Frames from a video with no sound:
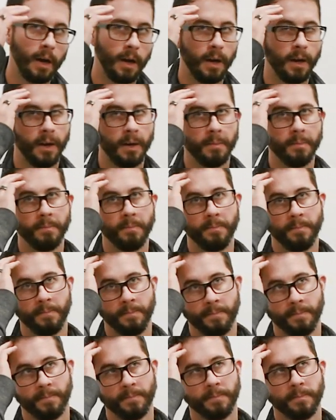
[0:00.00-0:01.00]
Um,
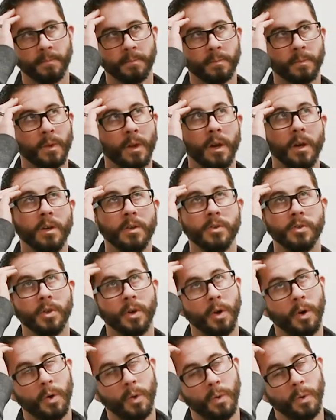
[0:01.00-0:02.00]

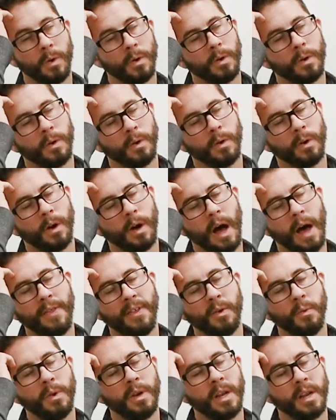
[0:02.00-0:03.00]
so I
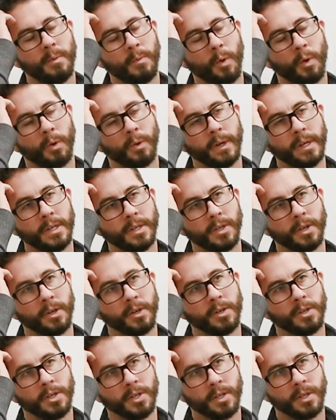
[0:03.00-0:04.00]
think we need more
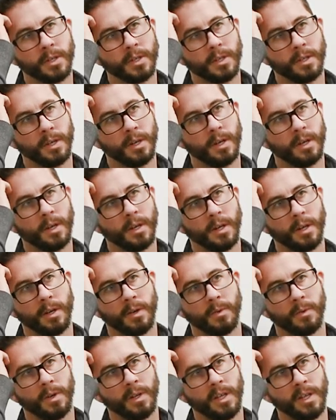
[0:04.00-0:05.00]
research
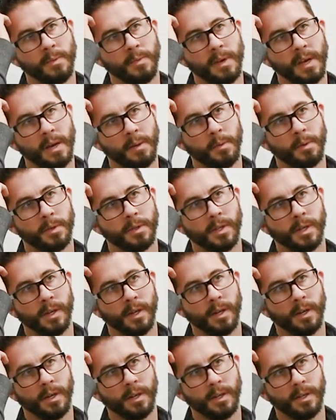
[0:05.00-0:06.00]
to really be able
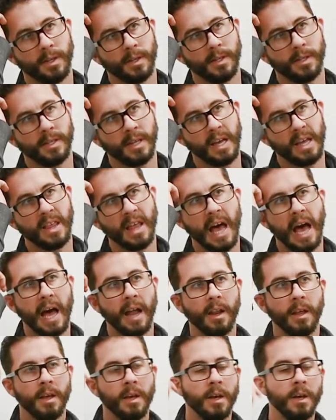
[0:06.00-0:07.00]
to say
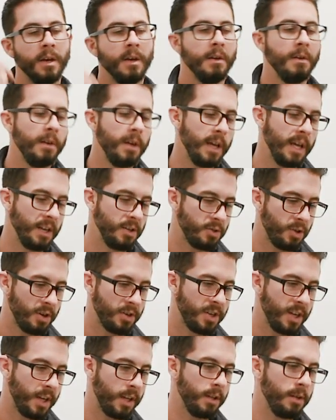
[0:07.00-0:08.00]
that intra
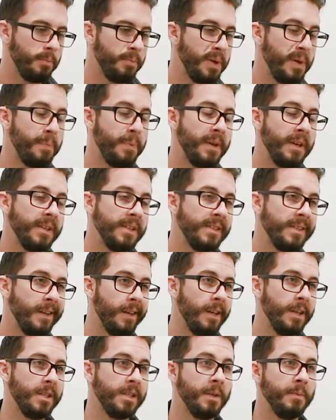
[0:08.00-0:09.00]

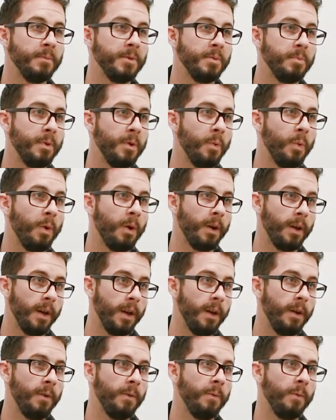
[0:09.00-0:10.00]
BPC seems to be
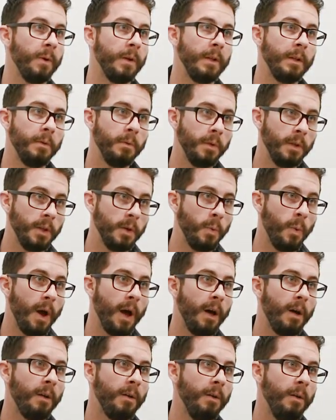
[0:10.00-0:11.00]
working really, really
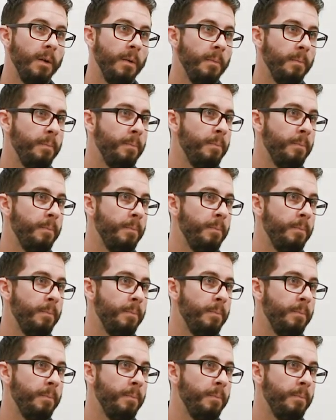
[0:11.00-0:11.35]
well